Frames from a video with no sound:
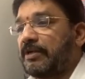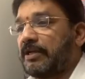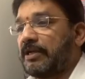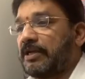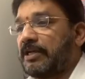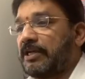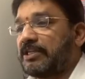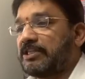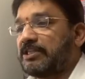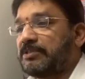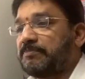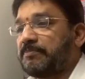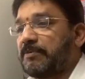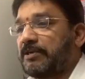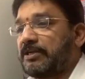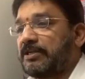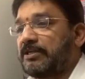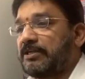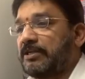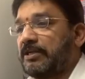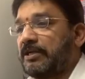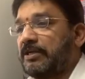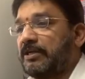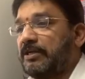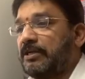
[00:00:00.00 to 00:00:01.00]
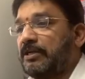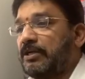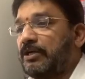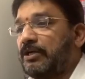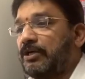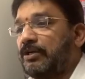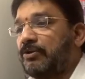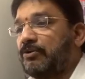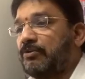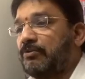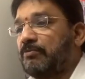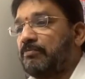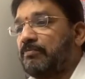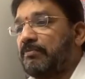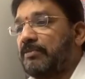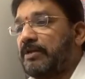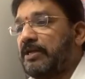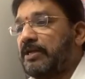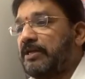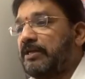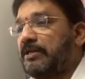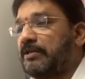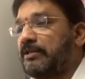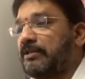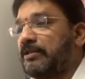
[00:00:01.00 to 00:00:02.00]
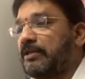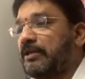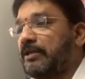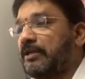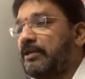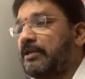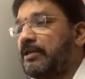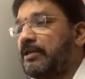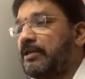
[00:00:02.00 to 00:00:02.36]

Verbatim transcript: expected to meet the